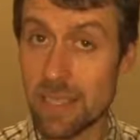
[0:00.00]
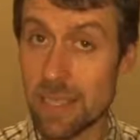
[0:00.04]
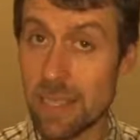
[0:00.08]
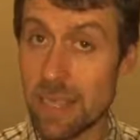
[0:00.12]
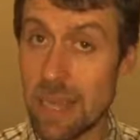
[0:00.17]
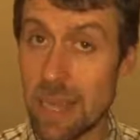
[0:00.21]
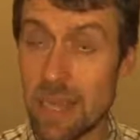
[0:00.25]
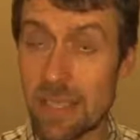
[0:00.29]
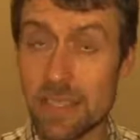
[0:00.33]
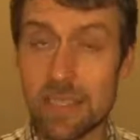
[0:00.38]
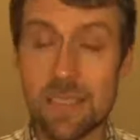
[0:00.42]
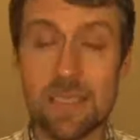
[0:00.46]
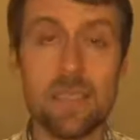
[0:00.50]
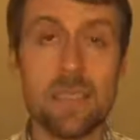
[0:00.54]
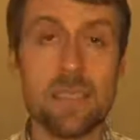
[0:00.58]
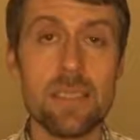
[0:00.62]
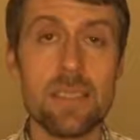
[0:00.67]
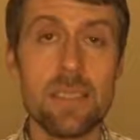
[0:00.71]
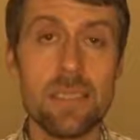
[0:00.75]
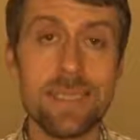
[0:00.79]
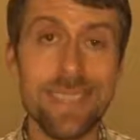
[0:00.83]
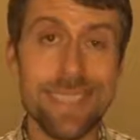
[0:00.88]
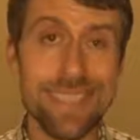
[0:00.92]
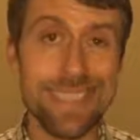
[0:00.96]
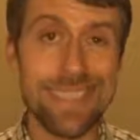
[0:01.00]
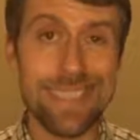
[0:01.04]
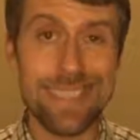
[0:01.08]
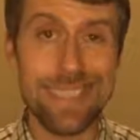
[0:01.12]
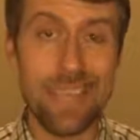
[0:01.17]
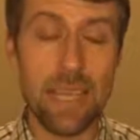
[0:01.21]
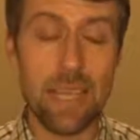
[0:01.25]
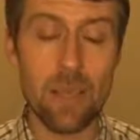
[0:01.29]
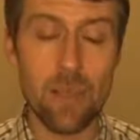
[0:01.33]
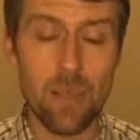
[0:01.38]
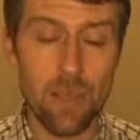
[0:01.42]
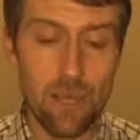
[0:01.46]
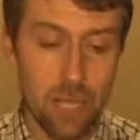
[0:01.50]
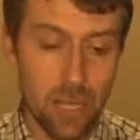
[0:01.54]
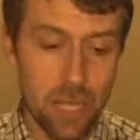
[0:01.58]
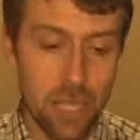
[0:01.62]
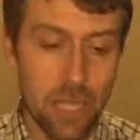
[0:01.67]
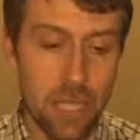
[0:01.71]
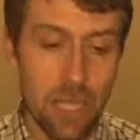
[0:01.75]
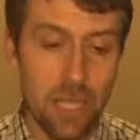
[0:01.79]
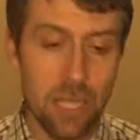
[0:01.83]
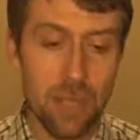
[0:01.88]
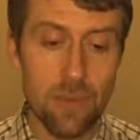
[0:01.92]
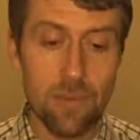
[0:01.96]
last category.
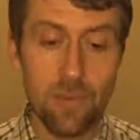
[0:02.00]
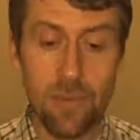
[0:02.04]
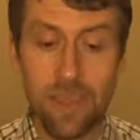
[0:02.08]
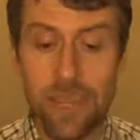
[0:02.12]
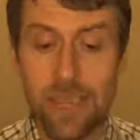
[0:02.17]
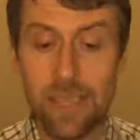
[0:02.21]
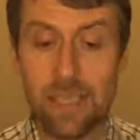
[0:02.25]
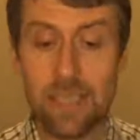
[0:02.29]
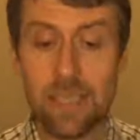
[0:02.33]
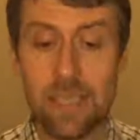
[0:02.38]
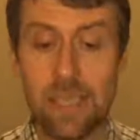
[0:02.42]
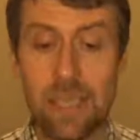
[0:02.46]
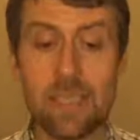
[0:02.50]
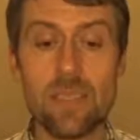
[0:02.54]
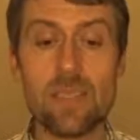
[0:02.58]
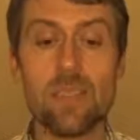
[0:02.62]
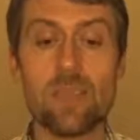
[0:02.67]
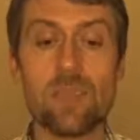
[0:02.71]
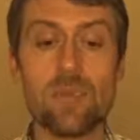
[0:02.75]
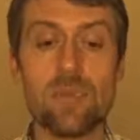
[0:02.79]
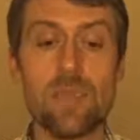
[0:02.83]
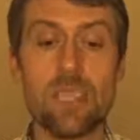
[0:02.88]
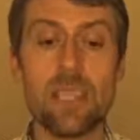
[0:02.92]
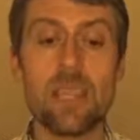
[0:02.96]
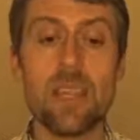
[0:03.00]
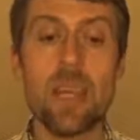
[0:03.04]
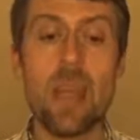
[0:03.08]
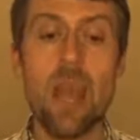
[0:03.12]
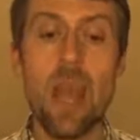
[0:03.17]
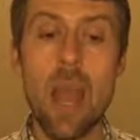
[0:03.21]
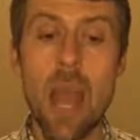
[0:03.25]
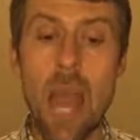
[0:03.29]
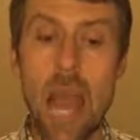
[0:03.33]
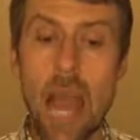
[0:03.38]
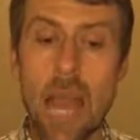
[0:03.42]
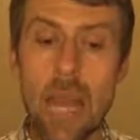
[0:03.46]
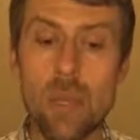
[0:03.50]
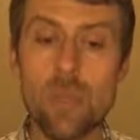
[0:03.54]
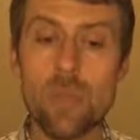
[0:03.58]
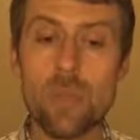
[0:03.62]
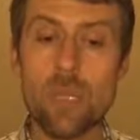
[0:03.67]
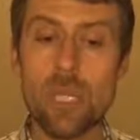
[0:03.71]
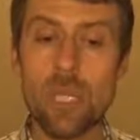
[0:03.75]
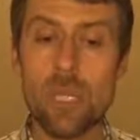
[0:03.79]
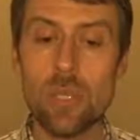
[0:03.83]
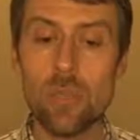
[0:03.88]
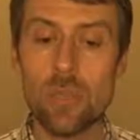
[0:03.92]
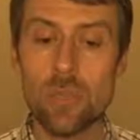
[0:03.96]
Final customer, how
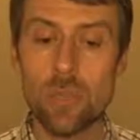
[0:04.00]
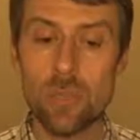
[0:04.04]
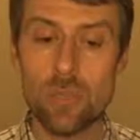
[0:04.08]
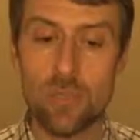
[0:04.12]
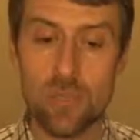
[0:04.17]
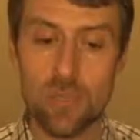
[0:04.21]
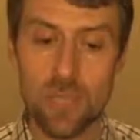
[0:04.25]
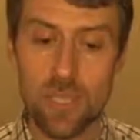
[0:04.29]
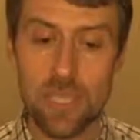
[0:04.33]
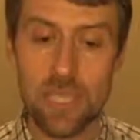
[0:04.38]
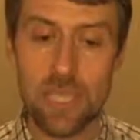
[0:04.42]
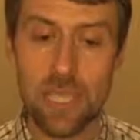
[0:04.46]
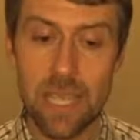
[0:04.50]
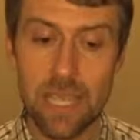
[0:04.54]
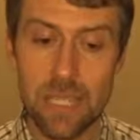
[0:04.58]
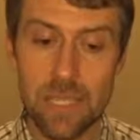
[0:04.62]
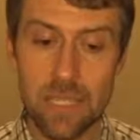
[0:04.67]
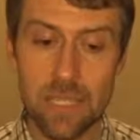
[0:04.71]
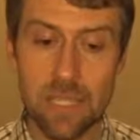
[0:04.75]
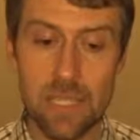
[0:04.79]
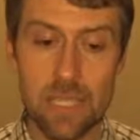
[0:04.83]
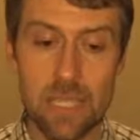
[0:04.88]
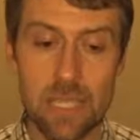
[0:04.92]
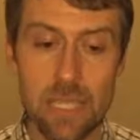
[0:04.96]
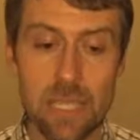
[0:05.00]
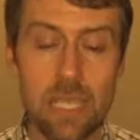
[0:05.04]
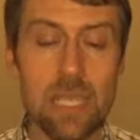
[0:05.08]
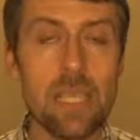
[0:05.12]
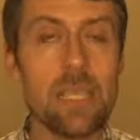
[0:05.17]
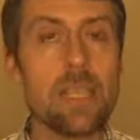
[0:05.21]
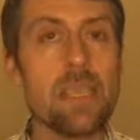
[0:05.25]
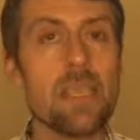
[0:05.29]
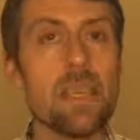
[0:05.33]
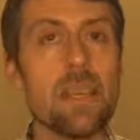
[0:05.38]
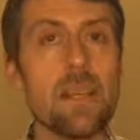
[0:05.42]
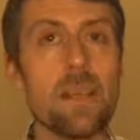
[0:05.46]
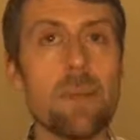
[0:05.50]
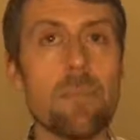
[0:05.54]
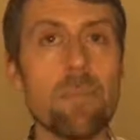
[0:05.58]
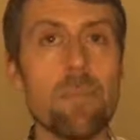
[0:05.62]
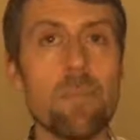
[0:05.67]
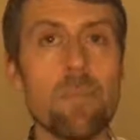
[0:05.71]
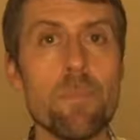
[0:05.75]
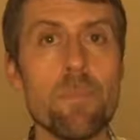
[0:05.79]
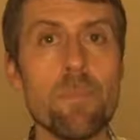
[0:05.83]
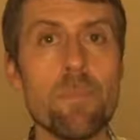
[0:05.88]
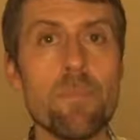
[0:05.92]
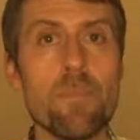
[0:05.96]
to create,
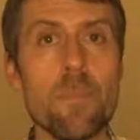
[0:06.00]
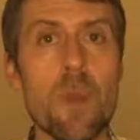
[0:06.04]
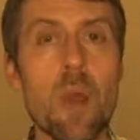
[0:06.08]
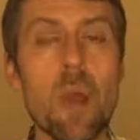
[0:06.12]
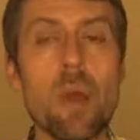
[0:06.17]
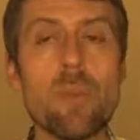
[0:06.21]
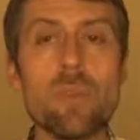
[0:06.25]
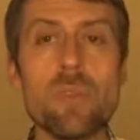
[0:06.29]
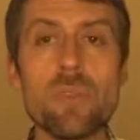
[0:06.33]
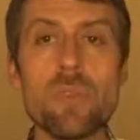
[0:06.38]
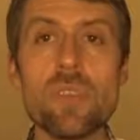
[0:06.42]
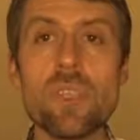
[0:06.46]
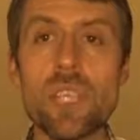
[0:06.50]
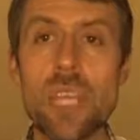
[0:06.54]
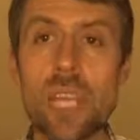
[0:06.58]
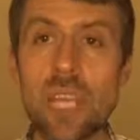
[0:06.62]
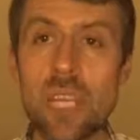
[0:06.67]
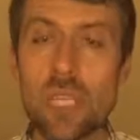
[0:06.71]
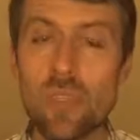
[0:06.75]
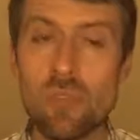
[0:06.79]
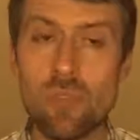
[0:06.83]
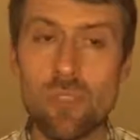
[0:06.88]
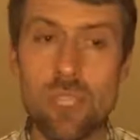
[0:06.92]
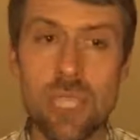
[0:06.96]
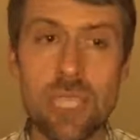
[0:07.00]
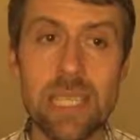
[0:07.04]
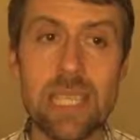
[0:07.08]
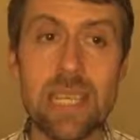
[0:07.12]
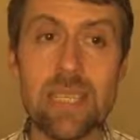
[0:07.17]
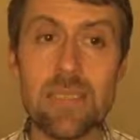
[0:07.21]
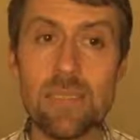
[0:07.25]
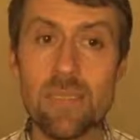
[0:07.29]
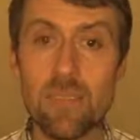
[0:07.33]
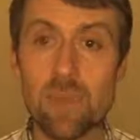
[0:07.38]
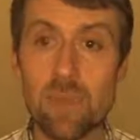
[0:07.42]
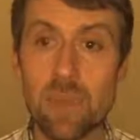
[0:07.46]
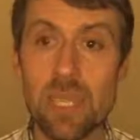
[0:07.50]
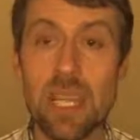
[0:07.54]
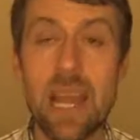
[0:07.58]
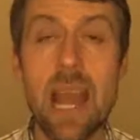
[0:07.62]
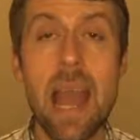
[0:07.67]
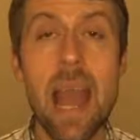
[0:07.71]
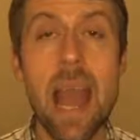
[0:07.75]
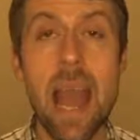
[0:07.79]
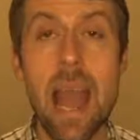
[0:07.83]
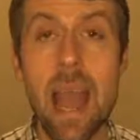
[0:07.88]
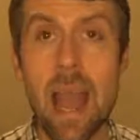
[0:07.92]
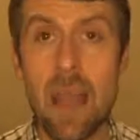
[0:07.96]
how to change customer
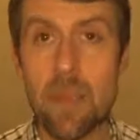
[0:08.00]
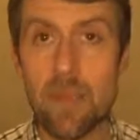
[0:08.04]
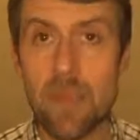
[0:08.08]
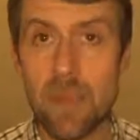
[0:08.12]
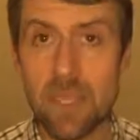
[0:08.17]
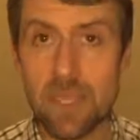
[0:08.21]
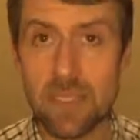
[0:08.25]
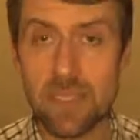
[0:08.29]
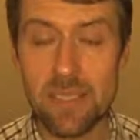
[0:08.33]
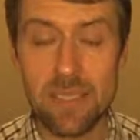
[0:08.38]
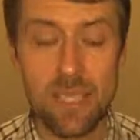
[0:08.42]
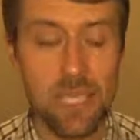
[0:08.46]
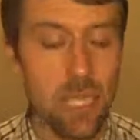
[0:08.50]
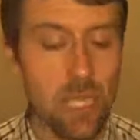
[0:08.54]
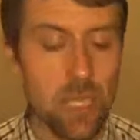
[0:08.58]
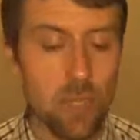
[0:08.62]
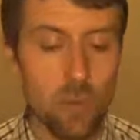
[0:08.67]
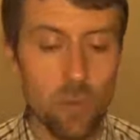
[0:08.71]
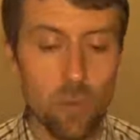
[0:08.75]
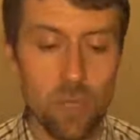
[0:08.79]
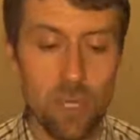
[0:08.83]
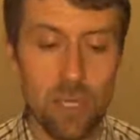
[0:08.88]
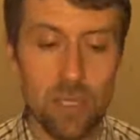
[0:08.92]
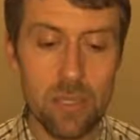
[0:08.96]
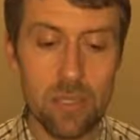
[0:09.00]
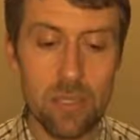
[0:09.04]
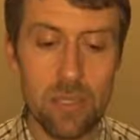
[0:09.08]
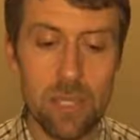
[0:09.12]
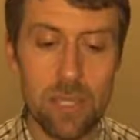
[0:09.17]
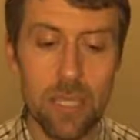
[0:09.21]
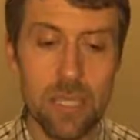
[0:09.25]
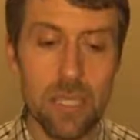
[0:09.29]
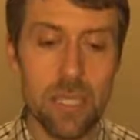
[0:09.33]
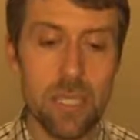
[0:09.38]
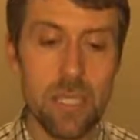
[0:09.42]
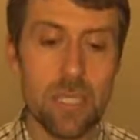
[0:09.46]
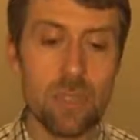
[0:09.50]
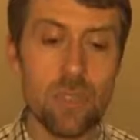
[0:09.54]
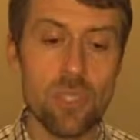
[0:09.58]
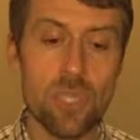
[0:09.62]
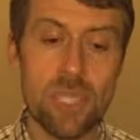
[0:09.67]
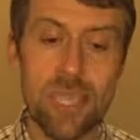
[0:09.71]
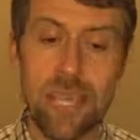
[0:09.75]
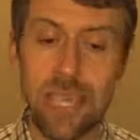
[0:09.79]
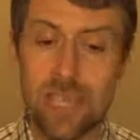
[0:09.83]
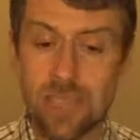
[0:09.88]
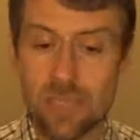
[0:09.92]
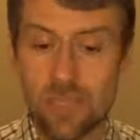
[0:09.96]
habits. Well,
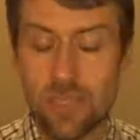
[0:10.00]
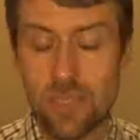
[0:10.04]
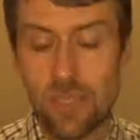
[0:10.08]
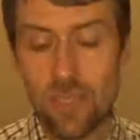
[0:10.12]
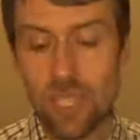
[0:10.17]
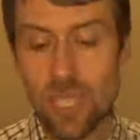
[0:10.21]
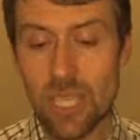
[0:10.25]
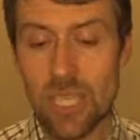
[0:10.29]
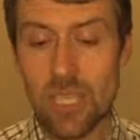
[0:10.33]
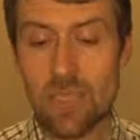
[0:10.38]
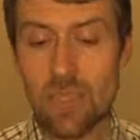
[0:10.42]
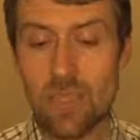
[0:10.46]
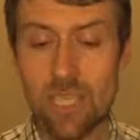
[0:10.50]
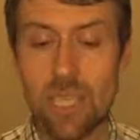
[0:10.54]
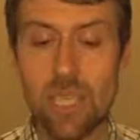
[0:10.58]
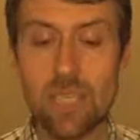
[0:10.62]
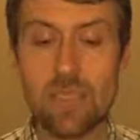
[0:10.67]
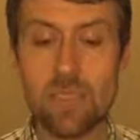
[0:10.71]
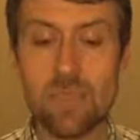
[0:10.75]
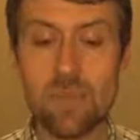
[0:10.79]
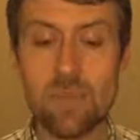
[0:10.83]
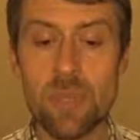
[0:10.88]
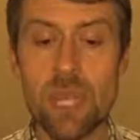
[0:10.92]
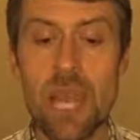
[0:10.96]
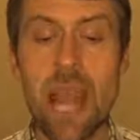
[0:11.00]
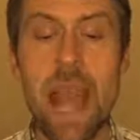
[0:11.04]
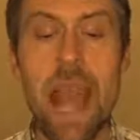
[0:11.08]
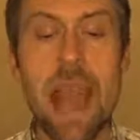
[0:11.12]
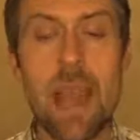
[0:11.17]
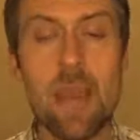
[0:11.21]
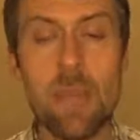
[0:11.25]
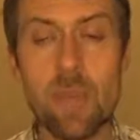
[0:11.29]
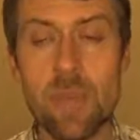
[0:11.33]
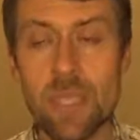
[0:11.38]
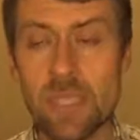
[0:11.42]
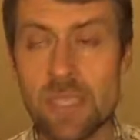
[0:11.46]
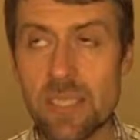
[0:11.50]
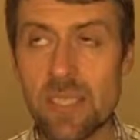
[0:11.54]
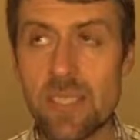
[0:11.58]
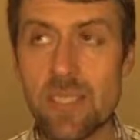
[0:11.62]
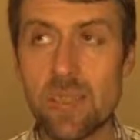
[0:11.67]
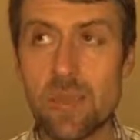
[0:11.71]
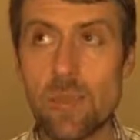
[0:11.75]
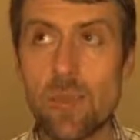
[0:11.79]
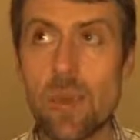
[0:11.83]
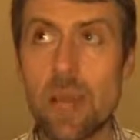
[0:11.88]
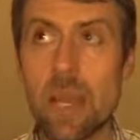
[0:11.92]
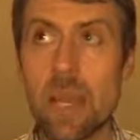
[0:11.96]
can change customer habits is
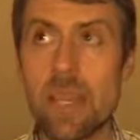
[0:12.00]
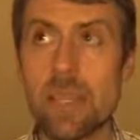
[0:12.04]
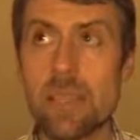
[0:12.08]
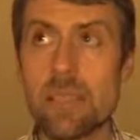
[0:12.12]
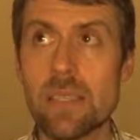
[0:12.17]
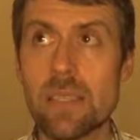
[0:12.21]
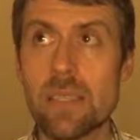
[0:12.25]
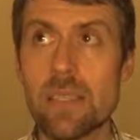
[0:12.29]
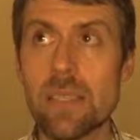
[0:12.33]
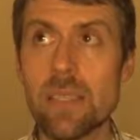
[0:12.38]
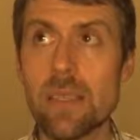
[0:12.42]
quite